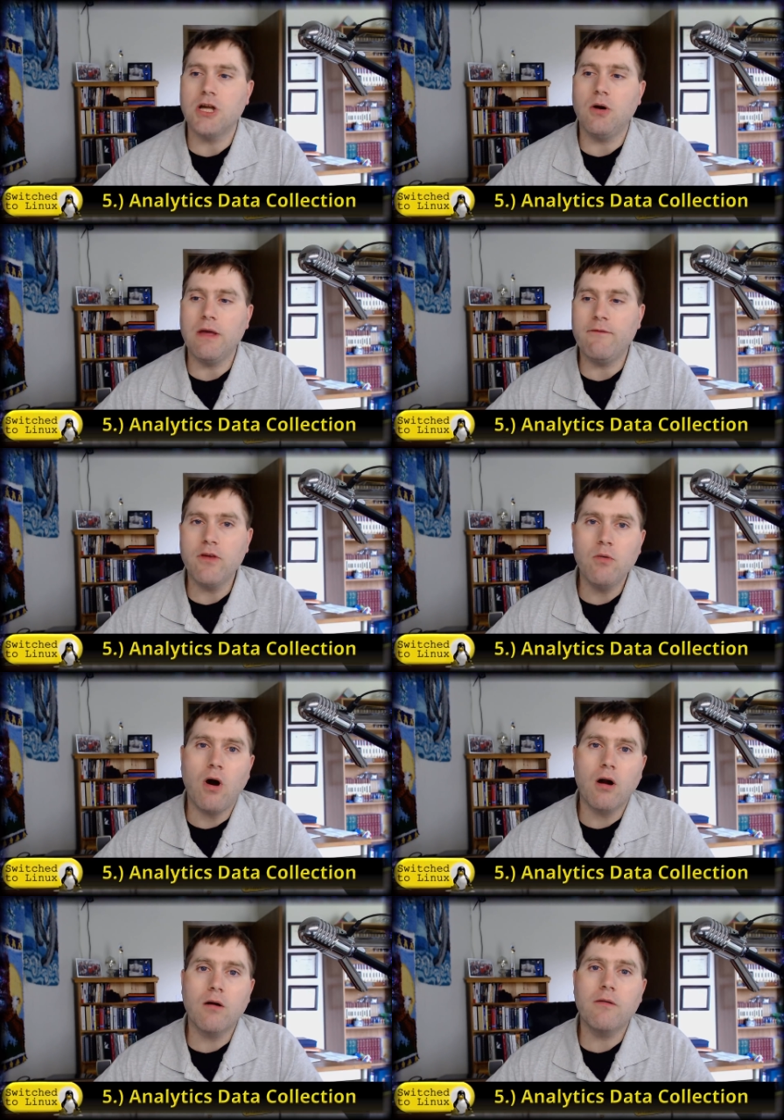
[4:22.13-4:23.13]
So if you
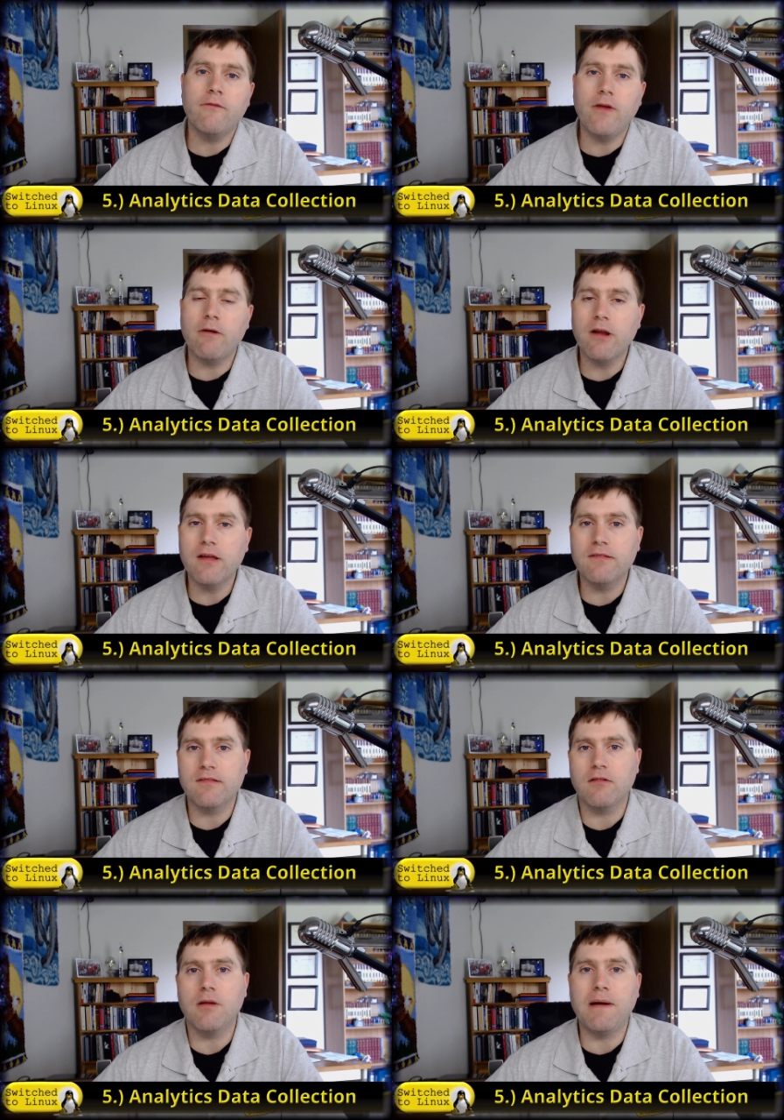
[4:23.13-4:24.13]
are very
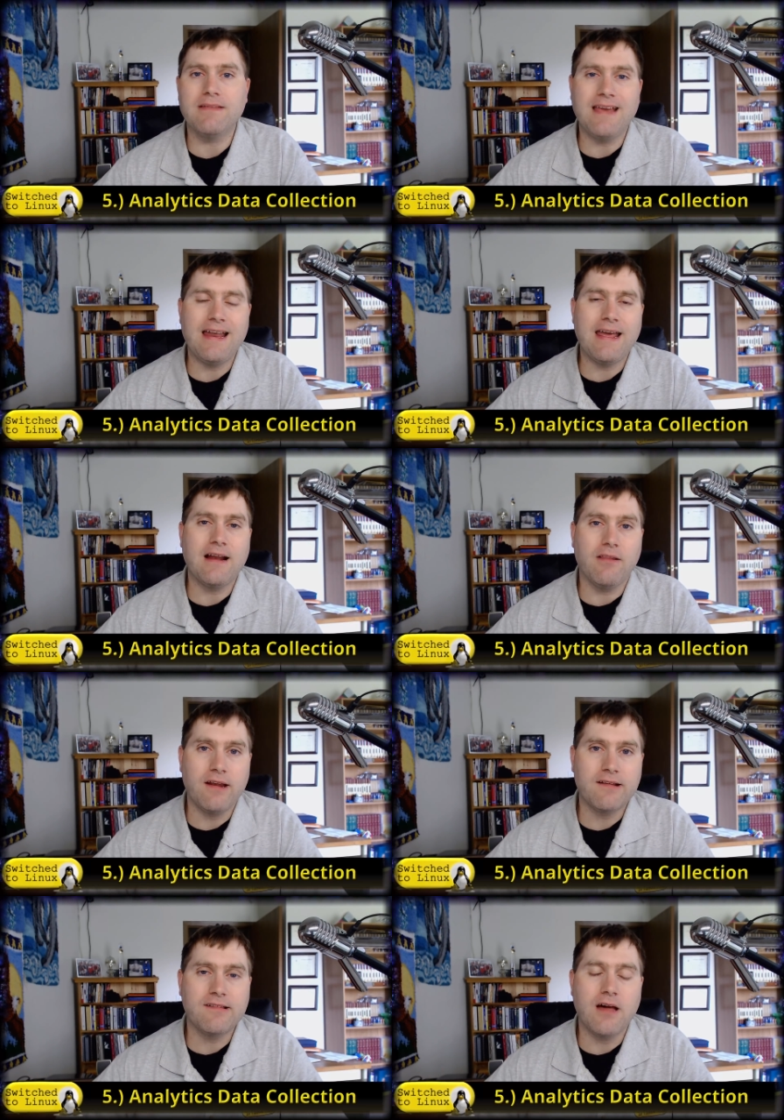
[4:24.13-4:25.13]
concerned about data
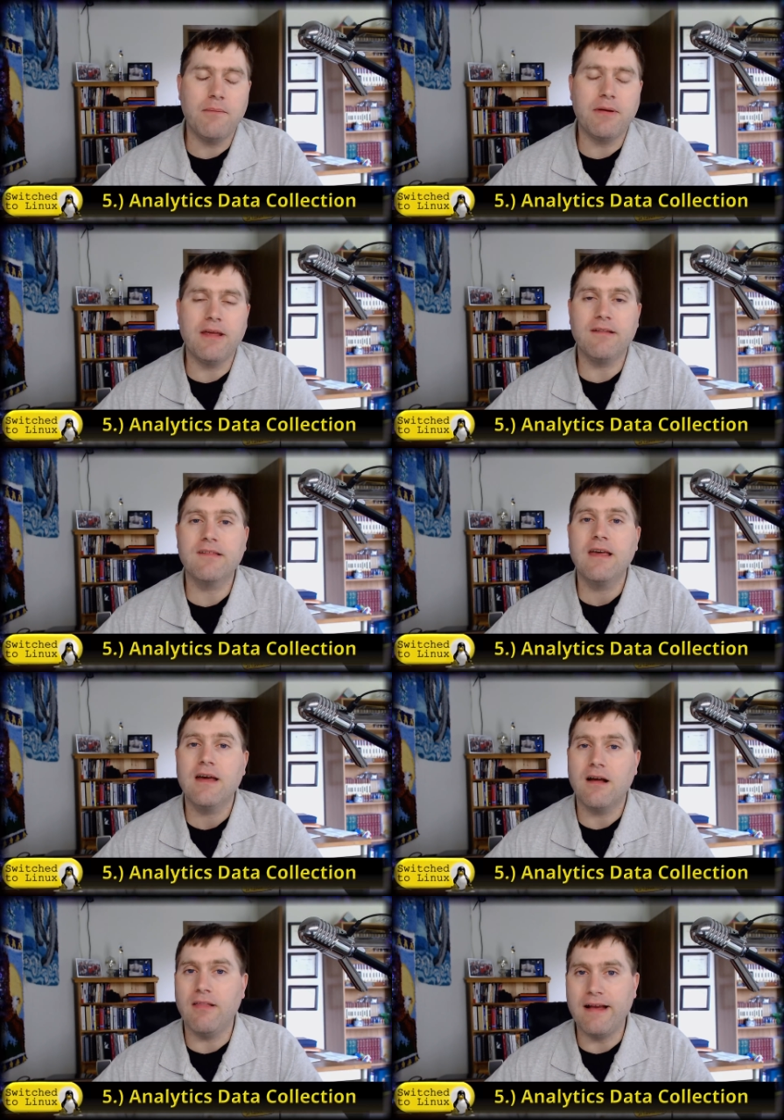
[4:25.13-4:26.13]
analytics companies
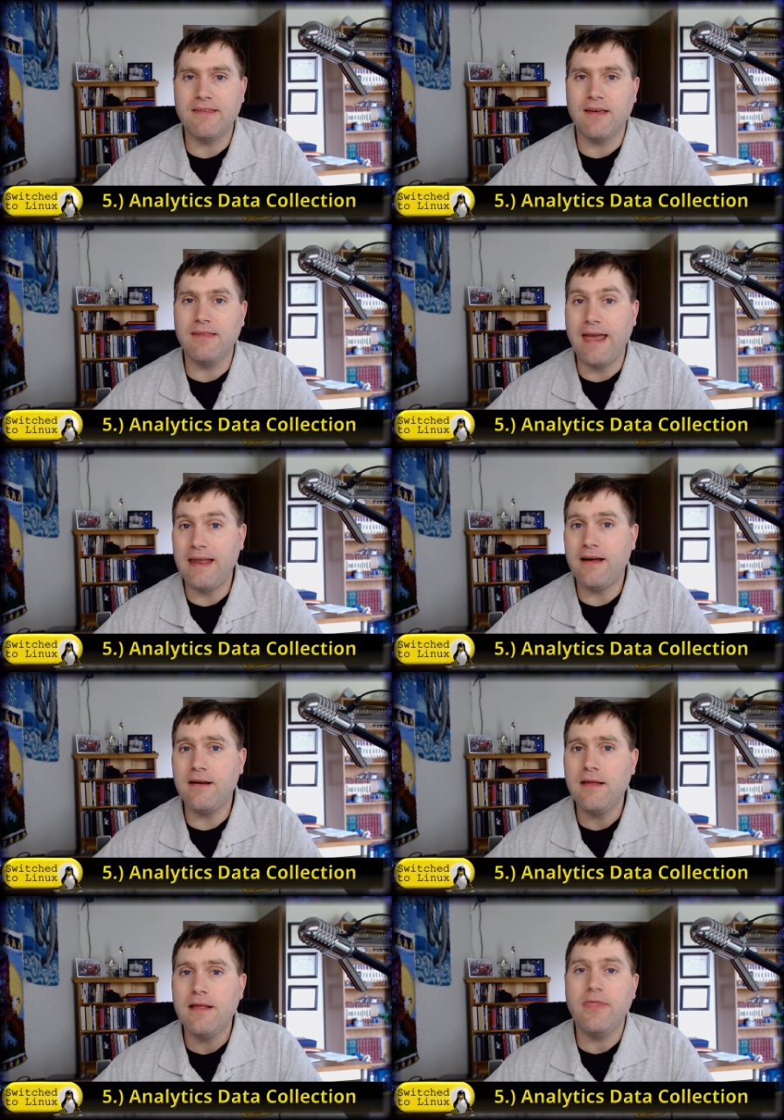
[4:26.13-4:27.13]
collecting
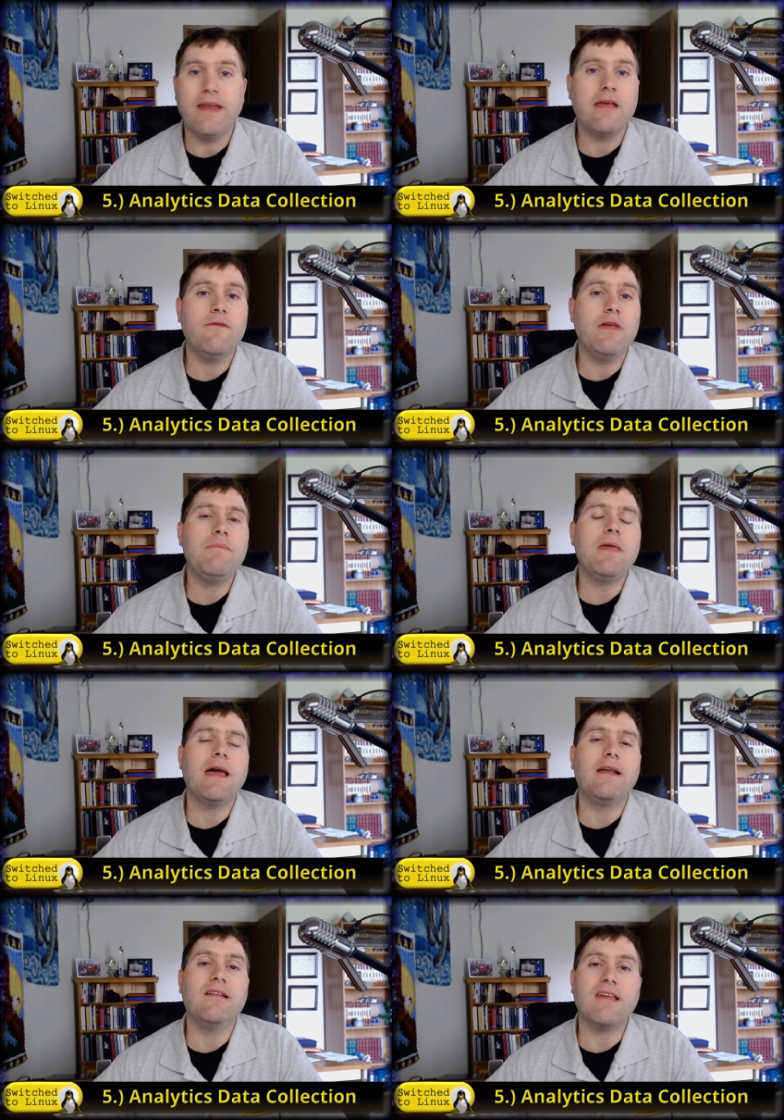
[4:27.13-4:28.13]
data, then a
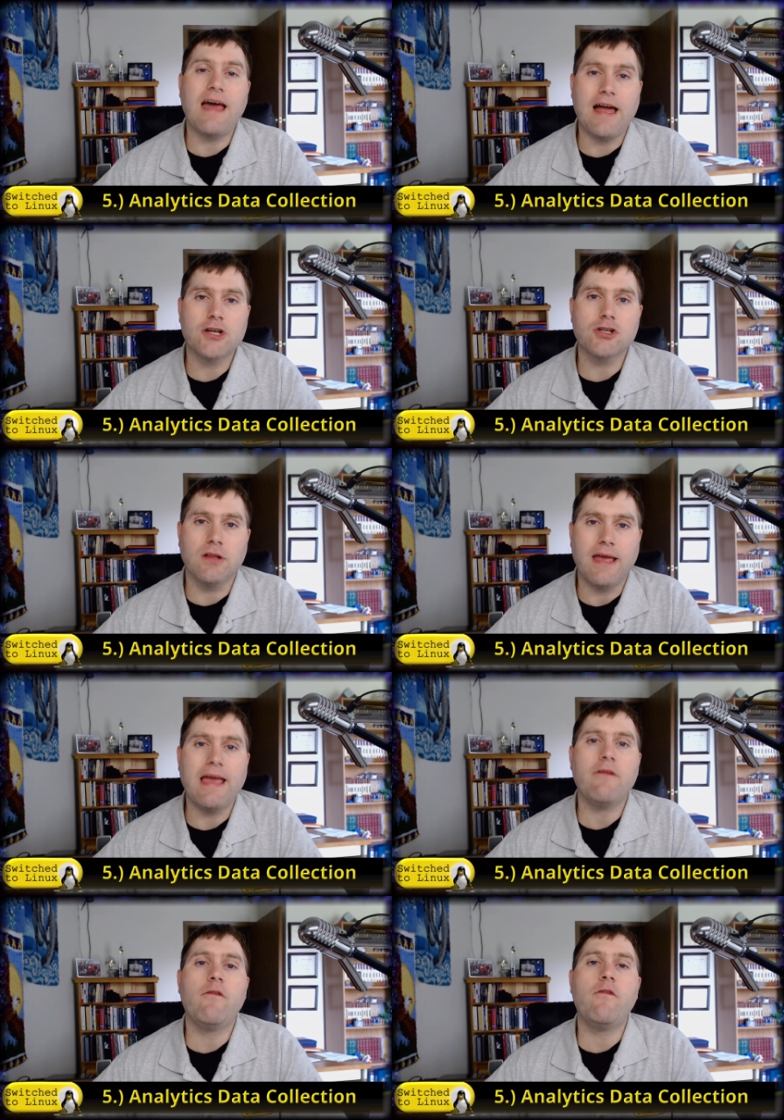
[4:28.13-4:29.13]
VPN is actually
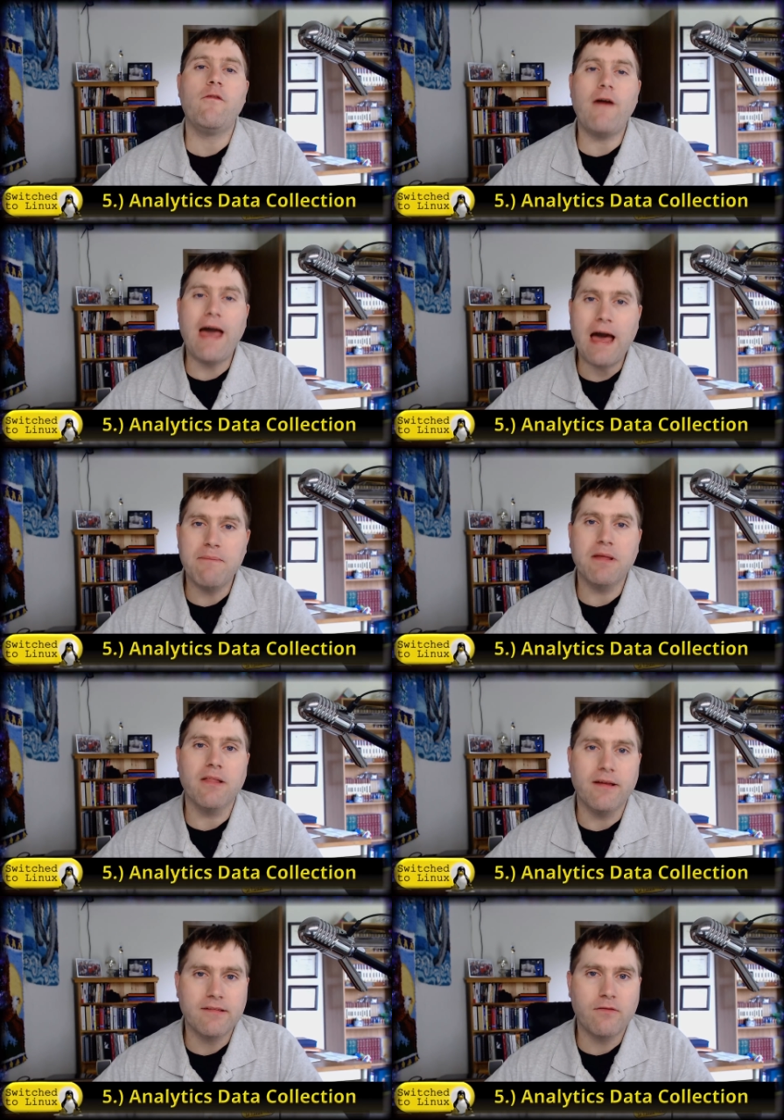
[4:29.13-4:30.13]
a
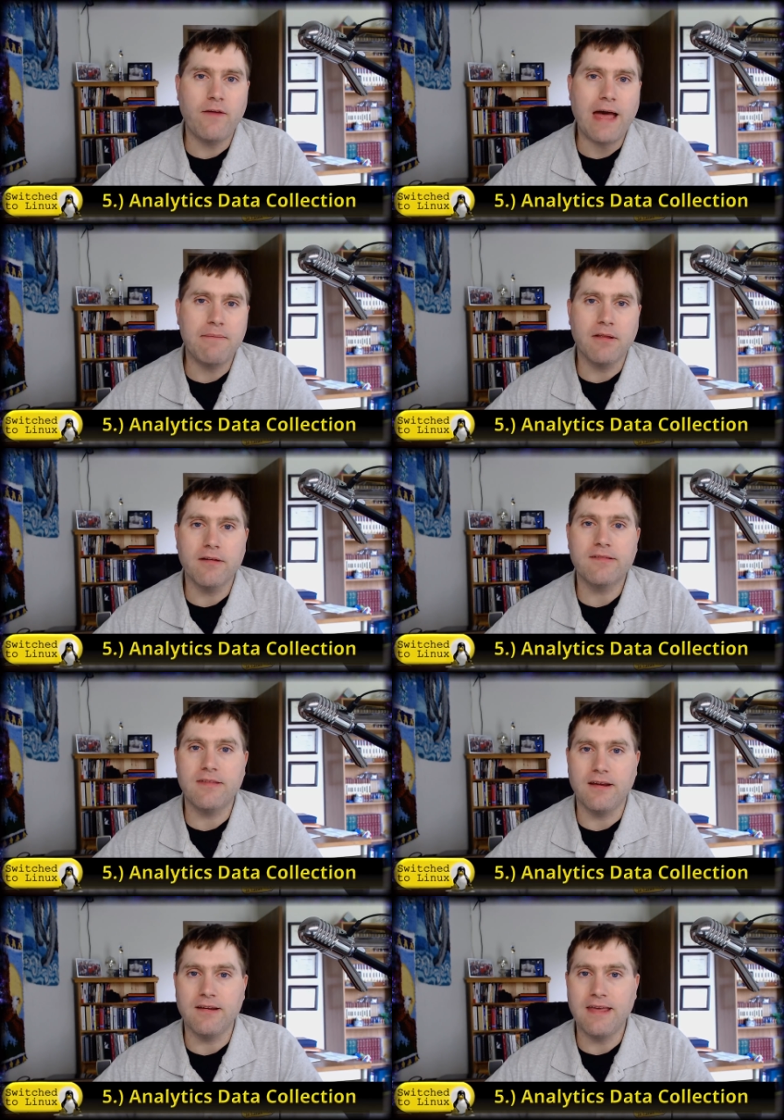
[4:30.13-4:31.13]
fabulous, fabulous
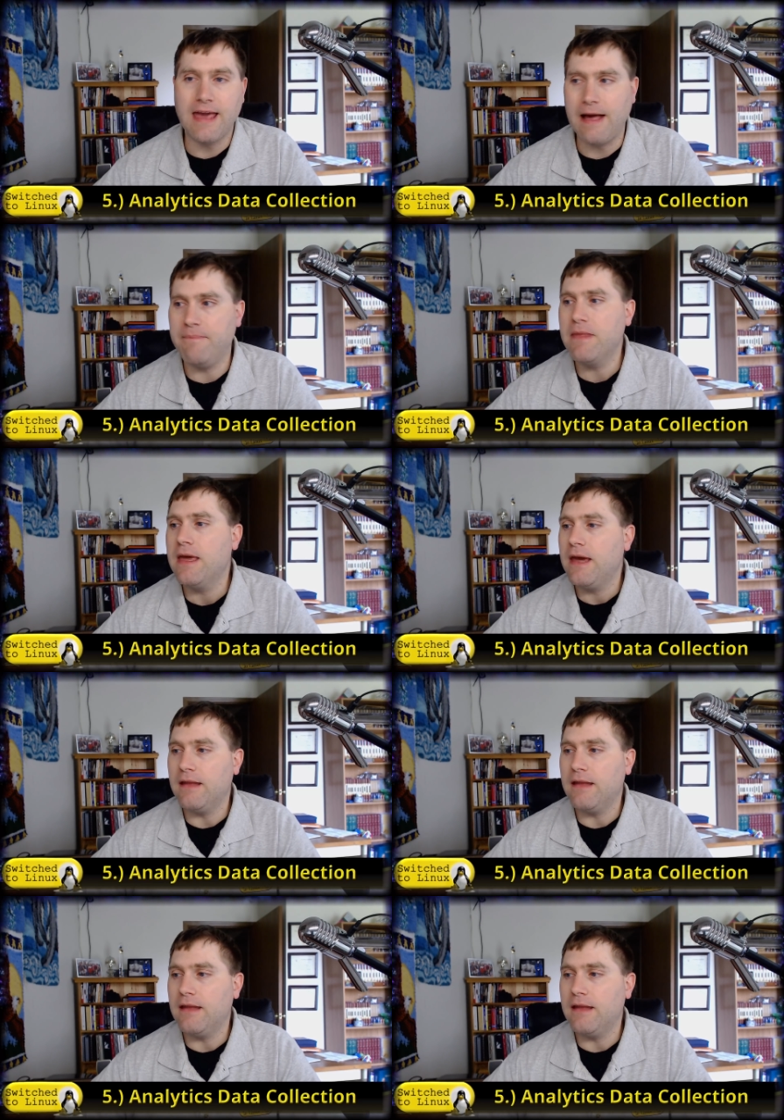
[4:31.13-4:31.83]
thing to get.